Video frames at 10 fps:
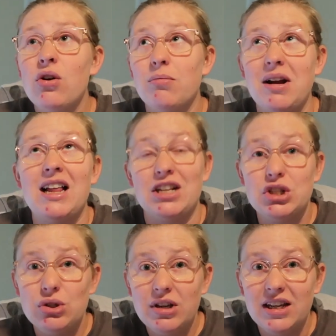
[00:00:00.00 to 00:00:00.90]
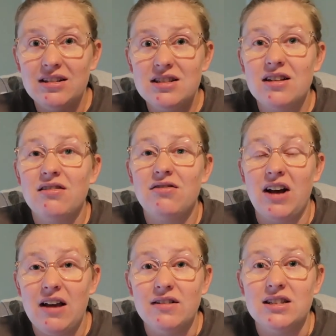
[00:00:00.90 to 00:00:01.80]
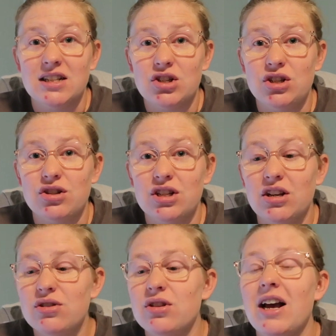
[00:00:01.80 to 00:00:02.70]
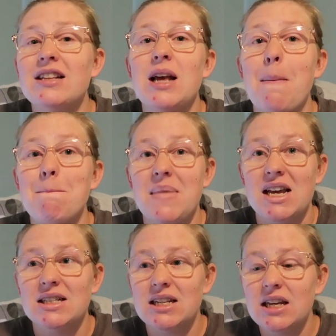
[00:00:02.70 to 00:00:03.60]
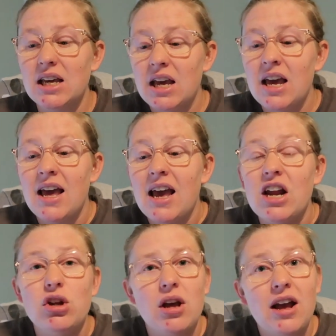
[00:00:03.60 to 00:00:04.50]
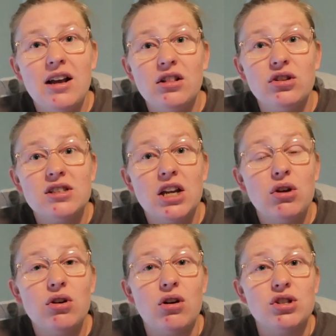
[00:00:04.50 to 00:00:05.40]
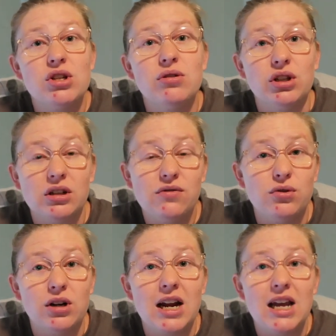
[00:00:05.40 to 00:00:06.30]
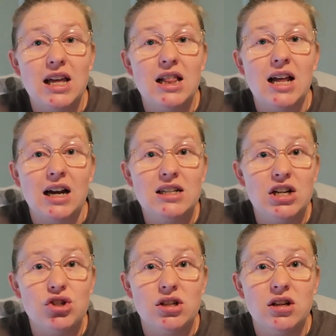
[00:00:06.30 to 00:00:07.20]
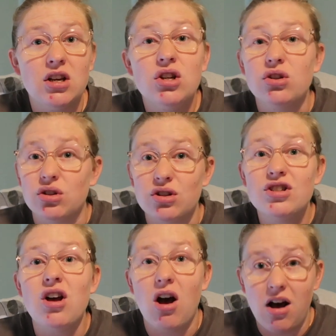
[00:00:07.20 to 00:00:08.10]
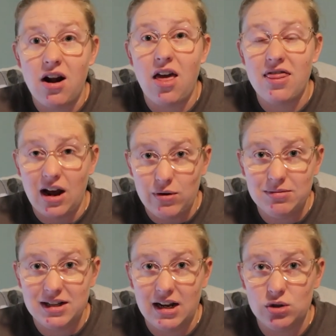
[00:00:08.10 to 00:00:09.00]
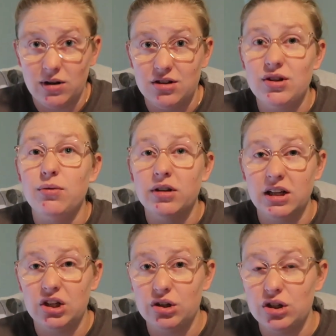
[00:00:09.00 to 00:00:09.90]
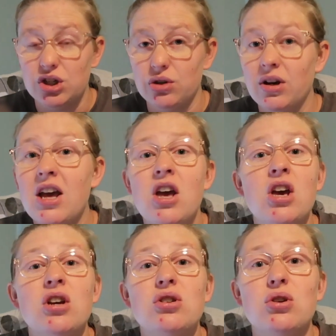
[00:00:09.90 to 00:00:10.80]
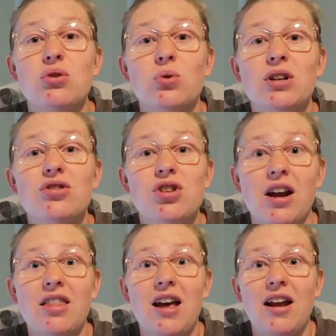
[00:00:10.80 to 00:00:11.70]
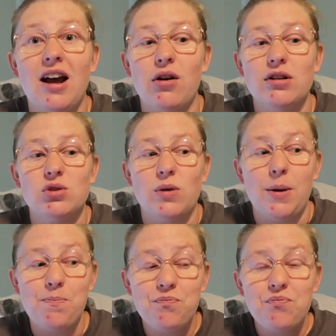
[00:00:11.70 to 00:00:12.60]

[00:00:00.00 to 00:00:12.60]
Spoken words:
my last 2 kids 5 and 6 years ago, so that's amazing. And it looks like you can also look for a lactation nurse on that website as well. So I really encourage you to check that out as well.